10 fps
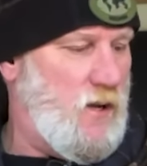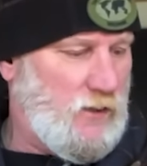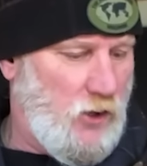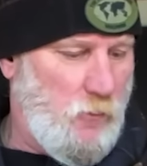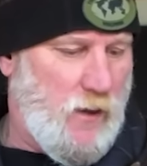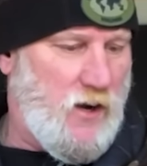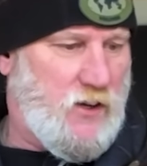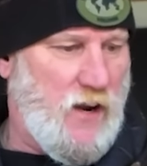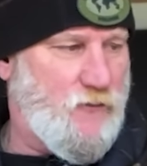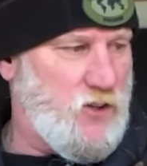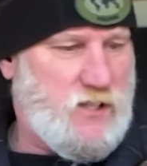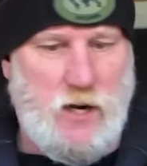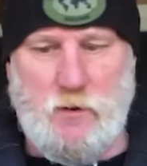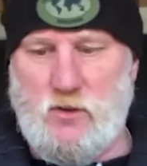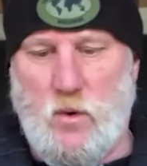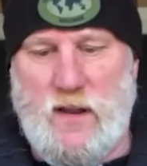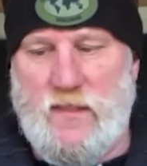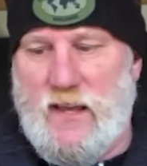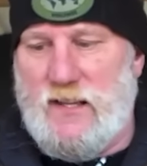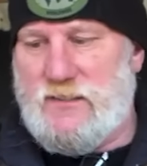A little bit of difference here between
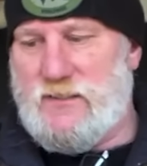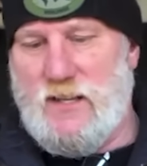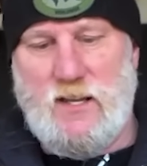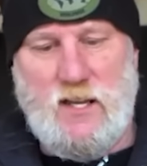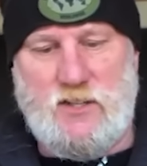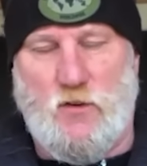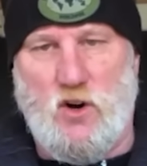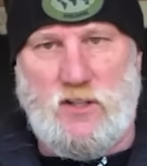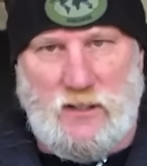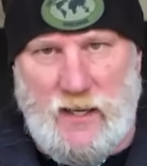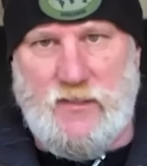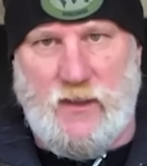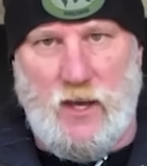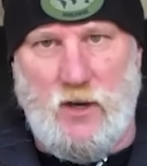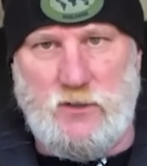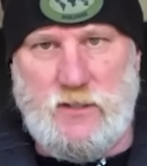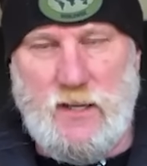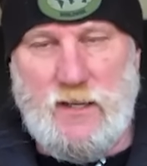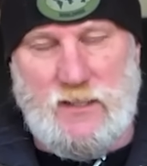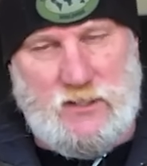this, as far as length goes,
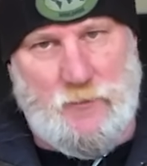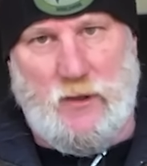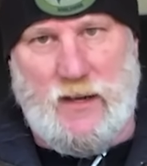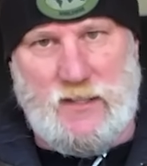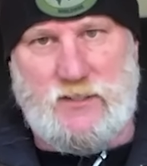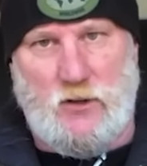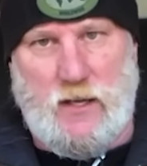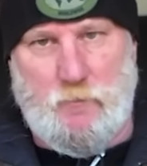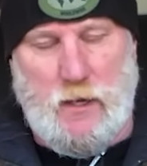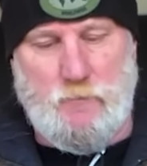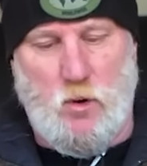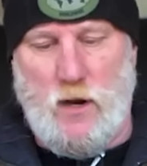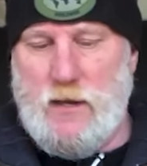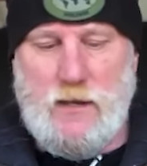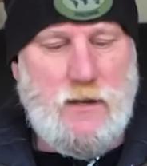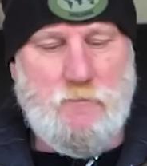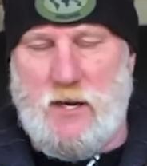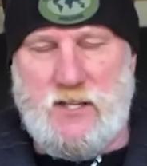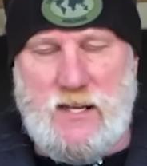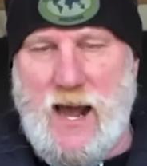and something like a Silky Big Boy, but
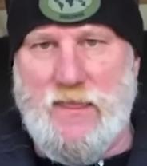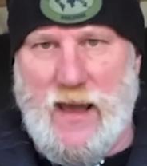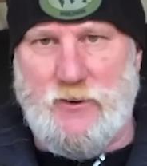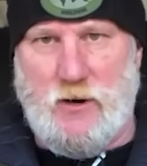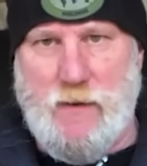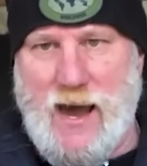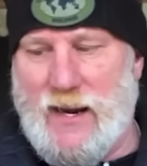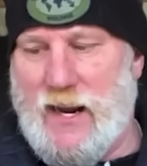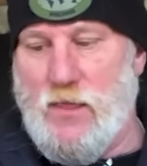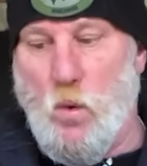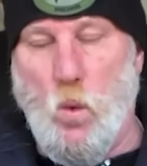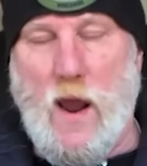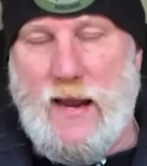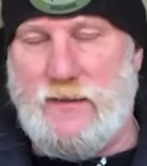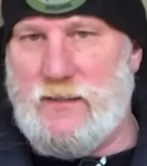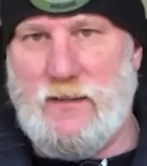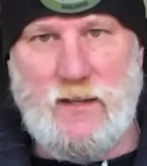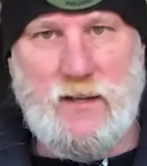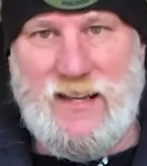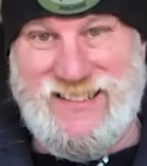it's not that dramatic, and the weight
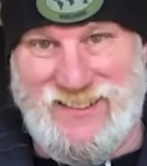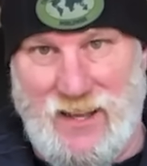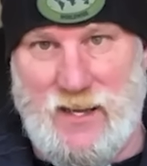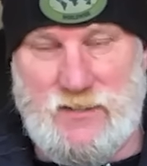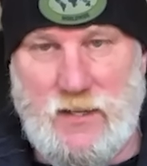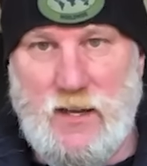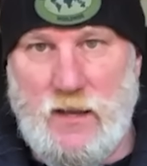is less.